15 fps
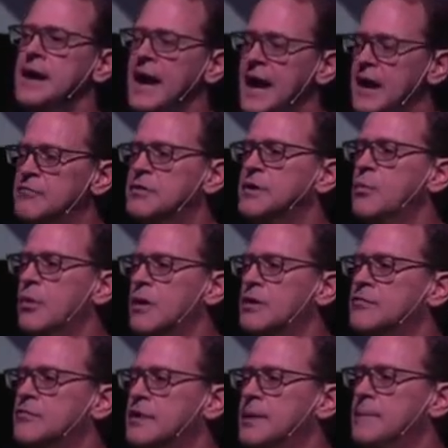every one
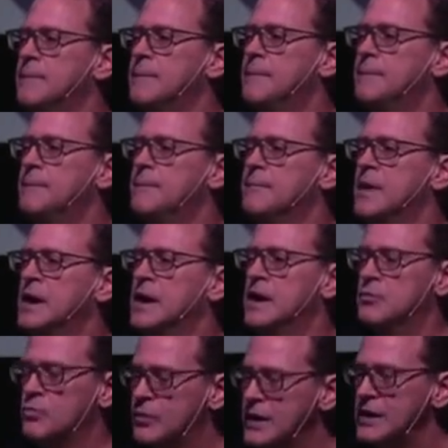of them,
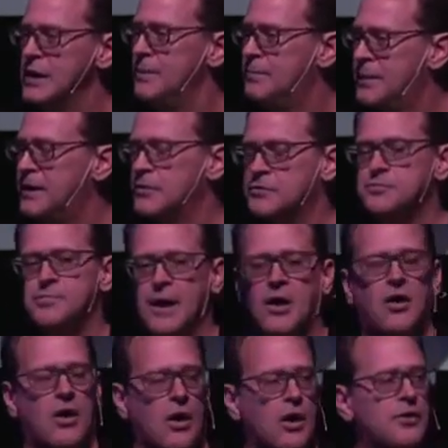it really pierced my
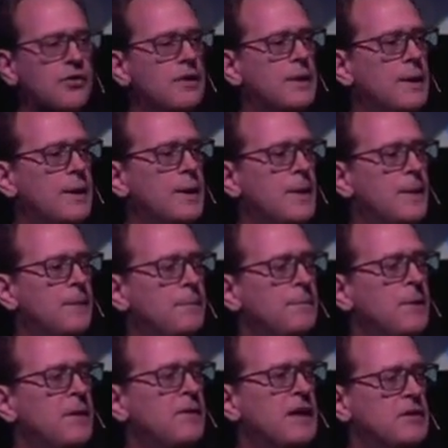heart.
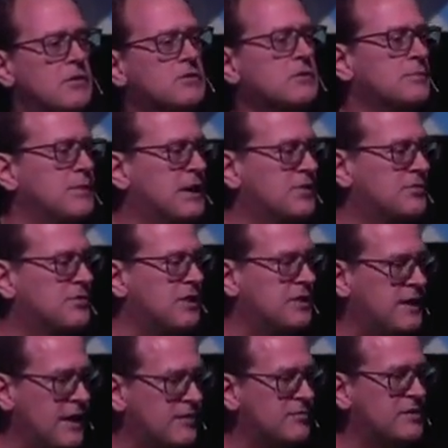They looked at me and said,
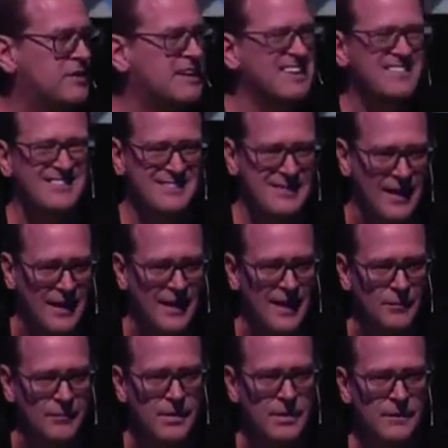David, it's
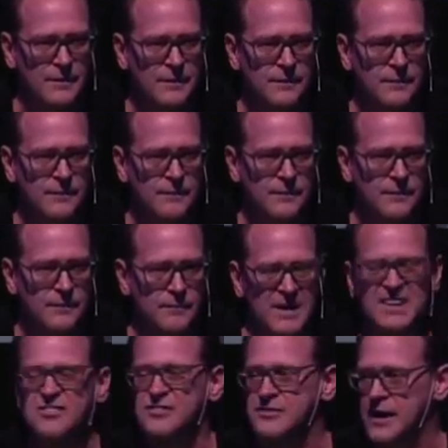time.
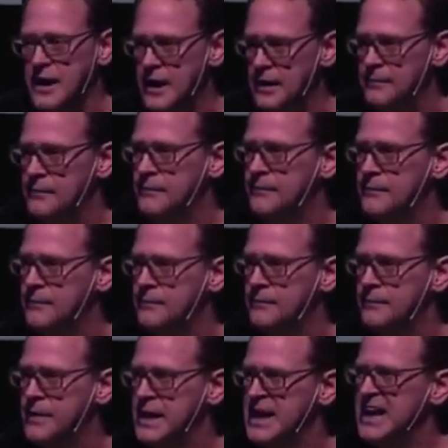It's time.
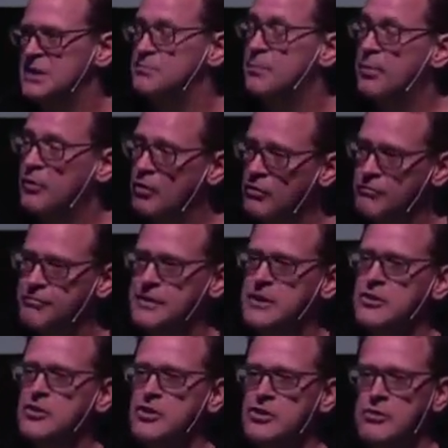In
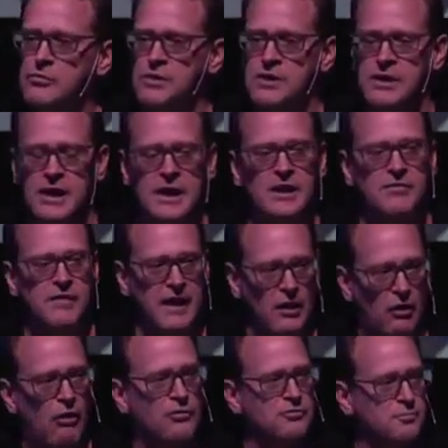perfect unity, they
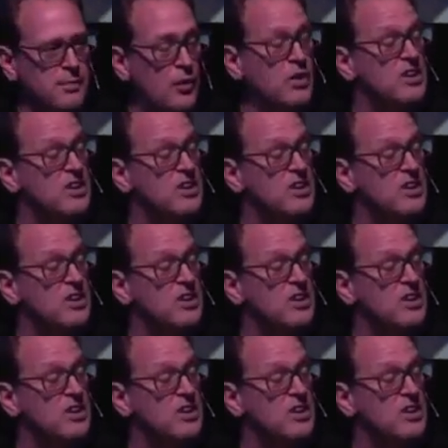all spoke.